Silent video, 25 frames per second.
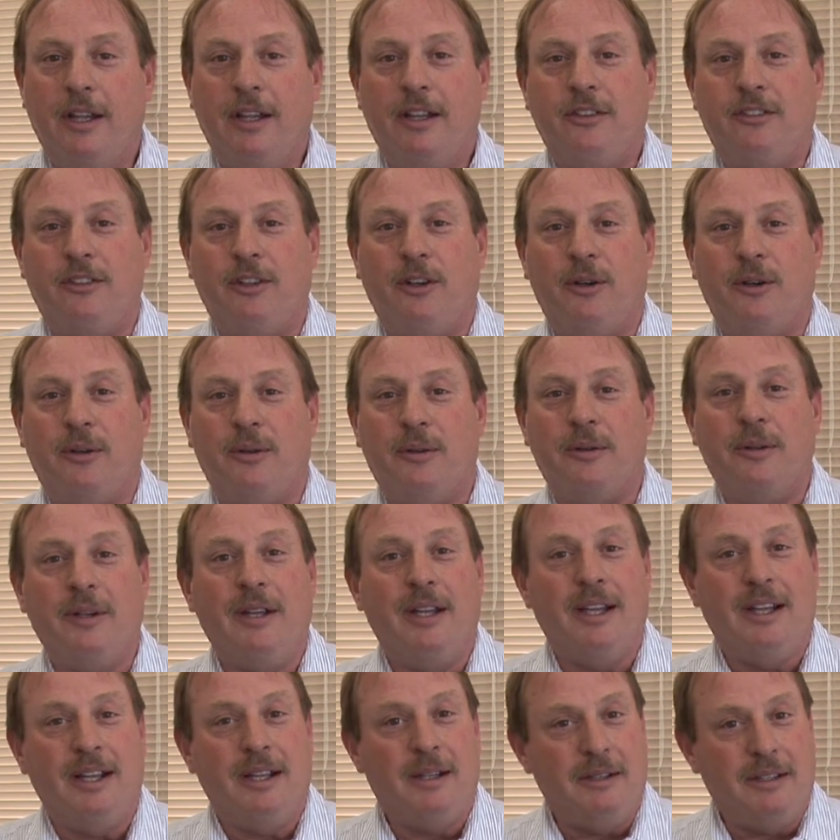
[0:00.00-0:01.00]
So
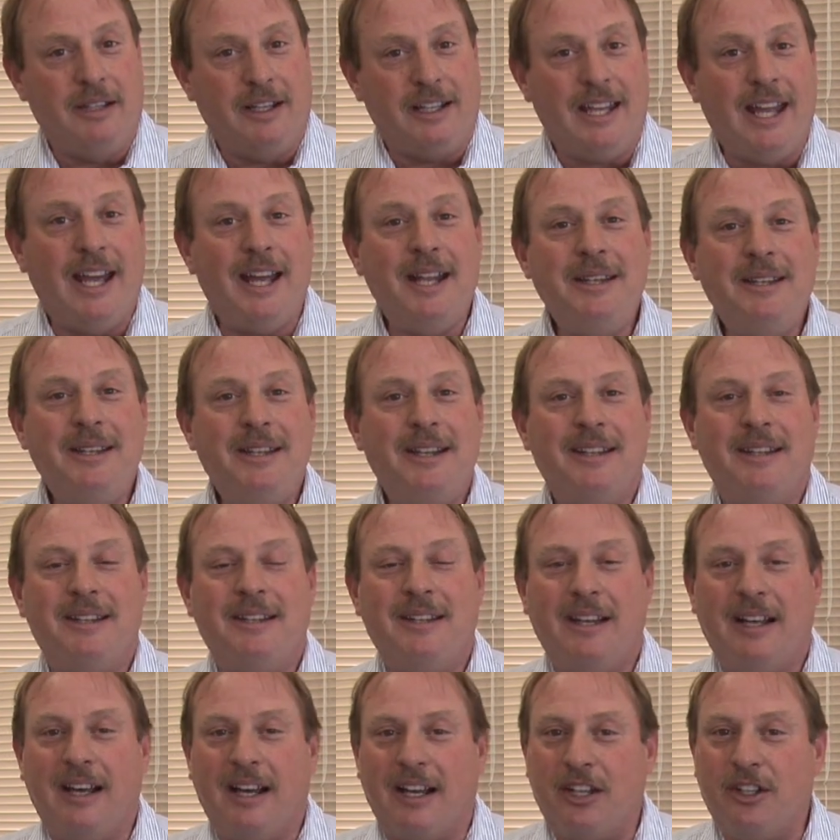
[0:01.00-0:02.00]
again,
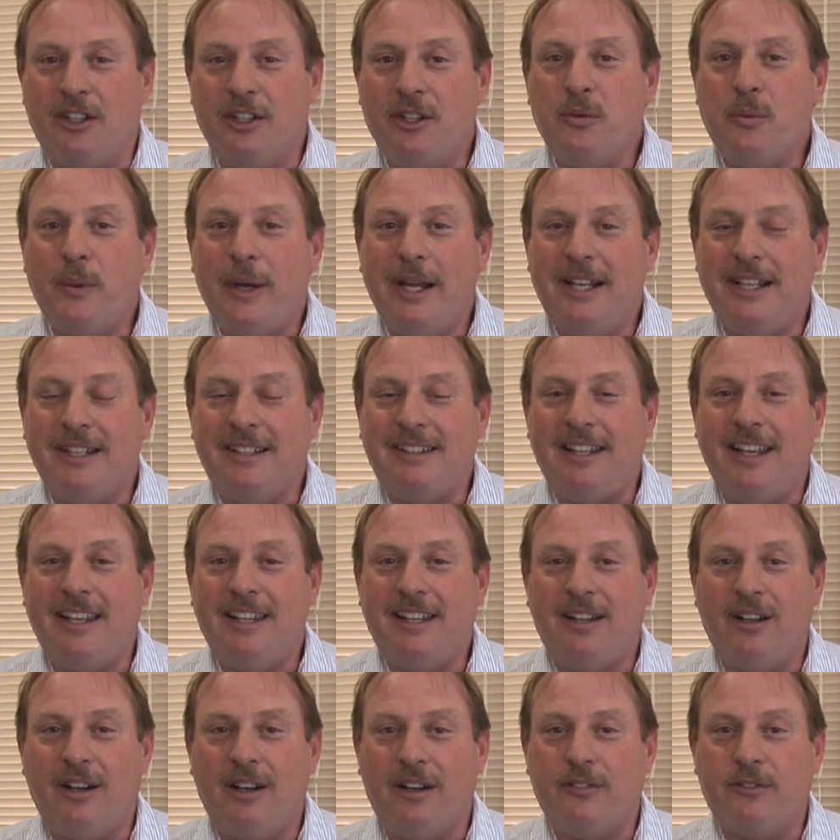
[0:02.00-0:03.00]
a good way to
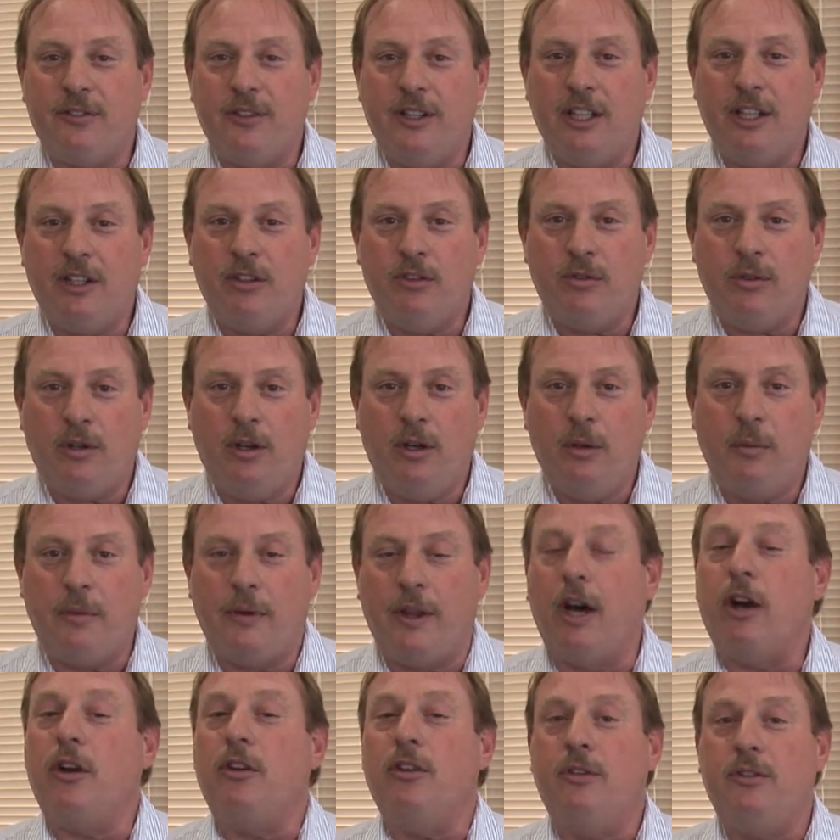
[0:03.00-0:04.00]
take care of flea control
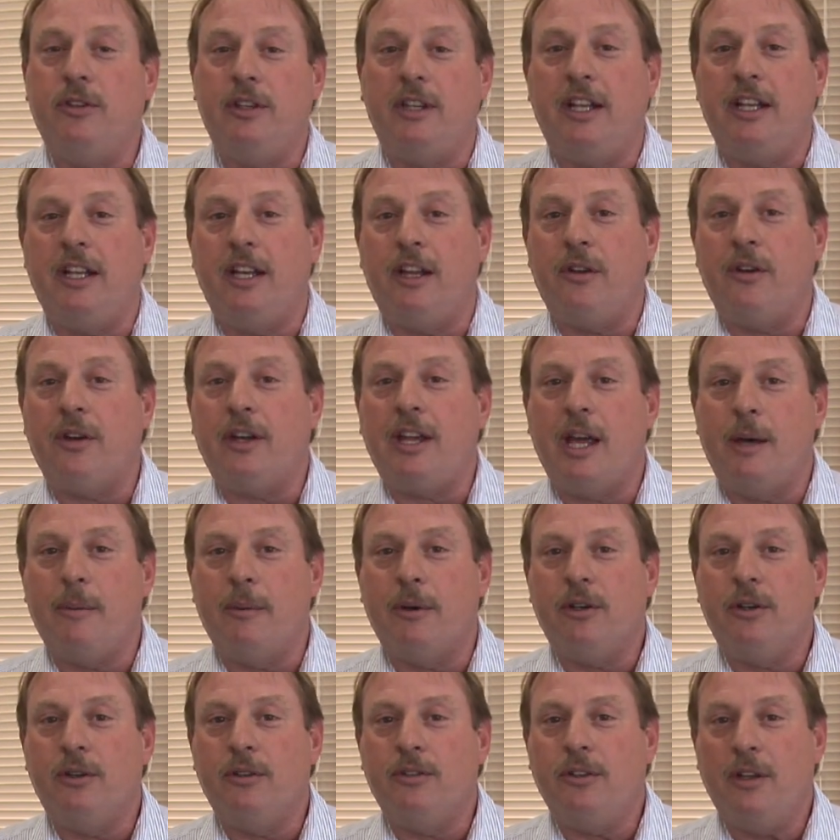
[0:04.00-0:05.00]
without using any other
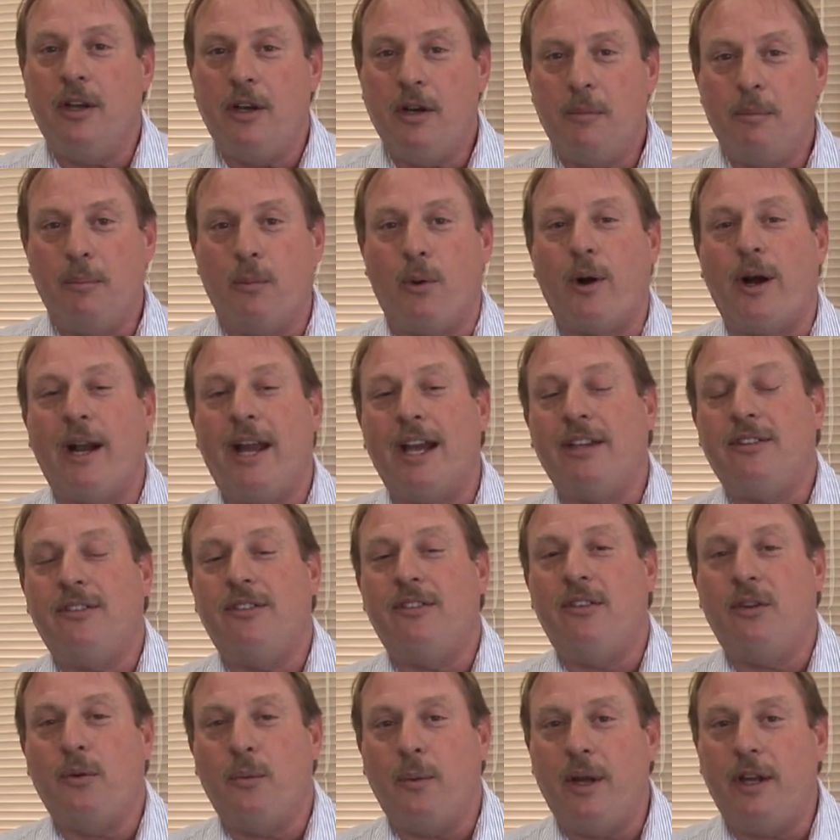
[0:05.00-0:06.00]
chemicals. Borax
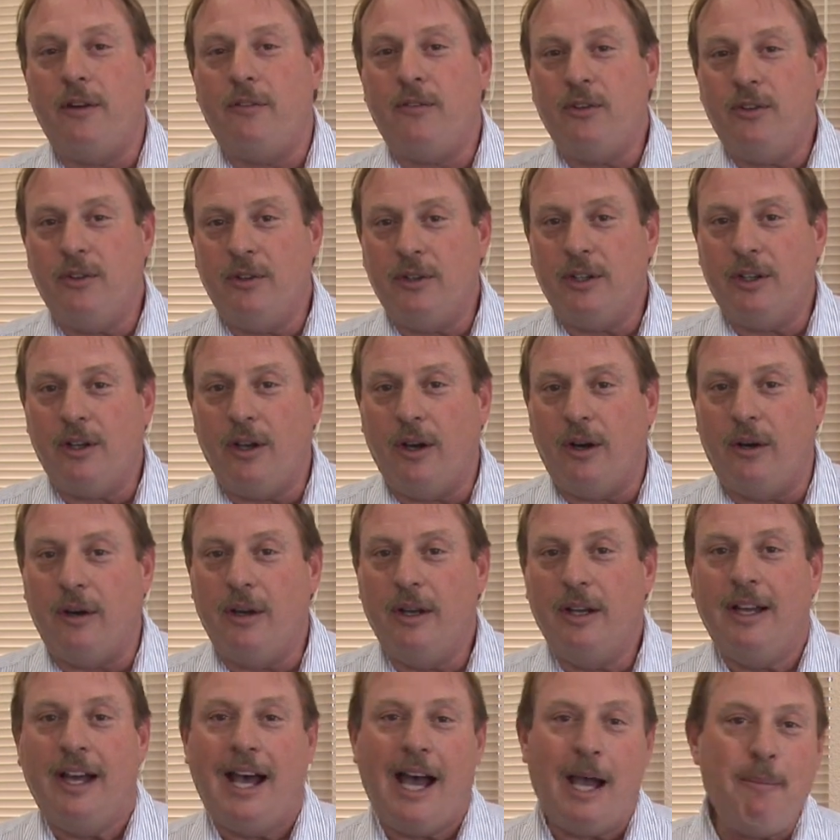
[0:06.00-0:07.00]
is the way for you to go.
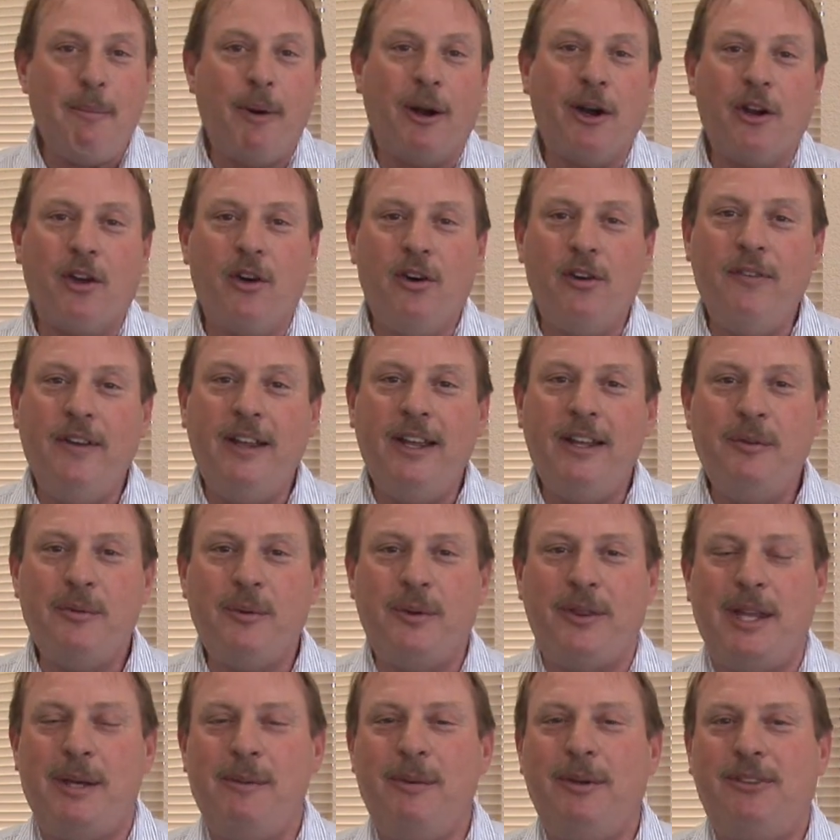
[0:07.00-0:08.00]
I'm Mark Govan
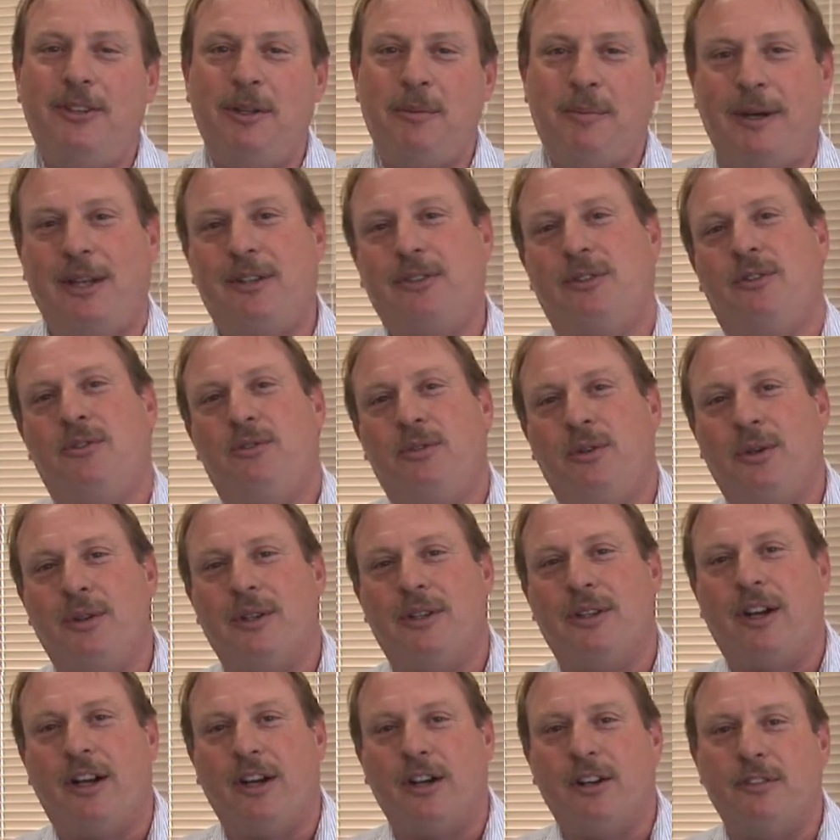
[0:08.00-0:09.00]
with ABC Pest Control in
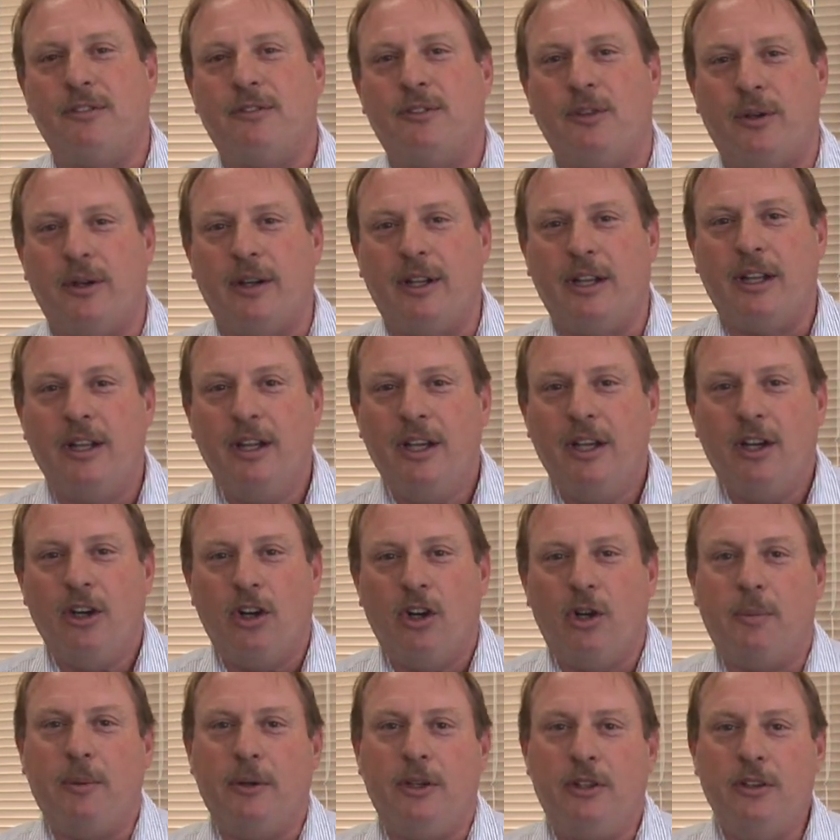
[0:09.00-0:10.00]
Largo, Florida,
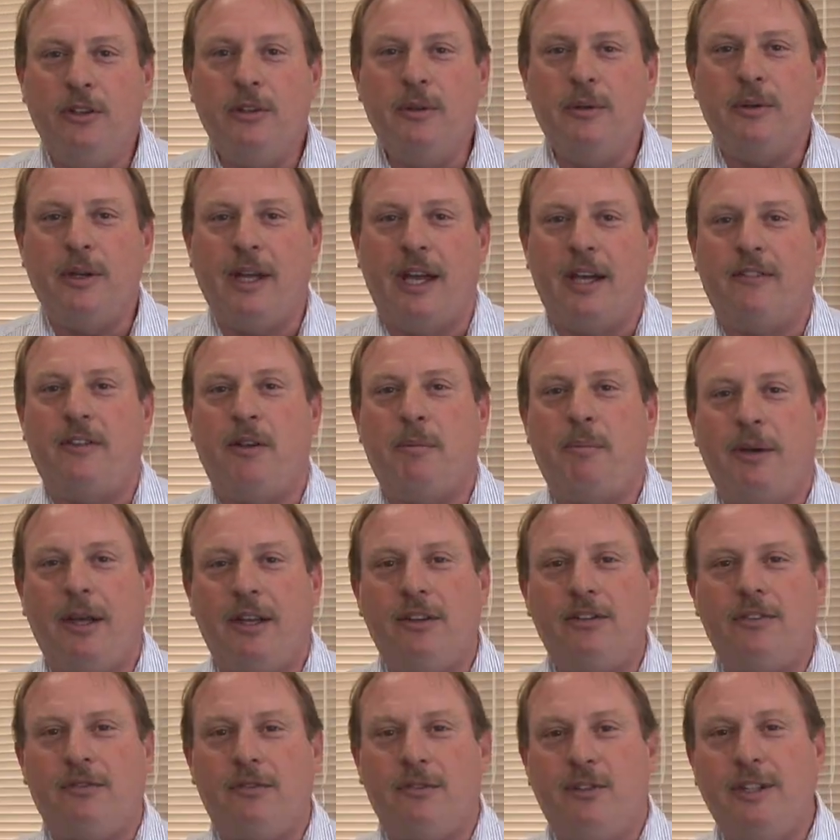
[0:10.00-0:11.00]
hoping you have a
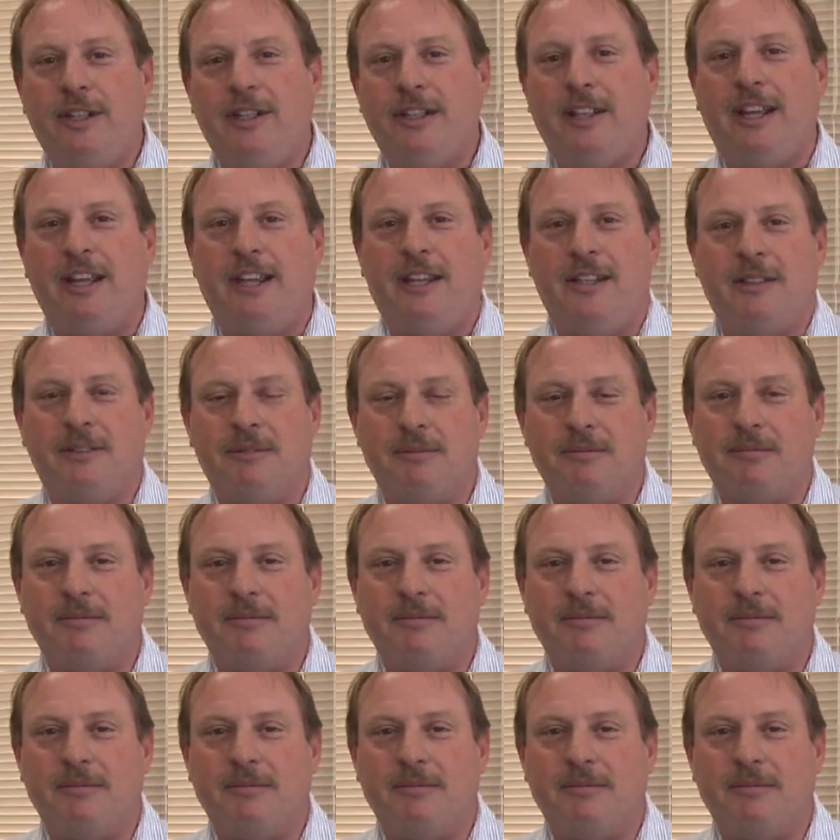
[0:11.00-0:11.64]
pest-free day.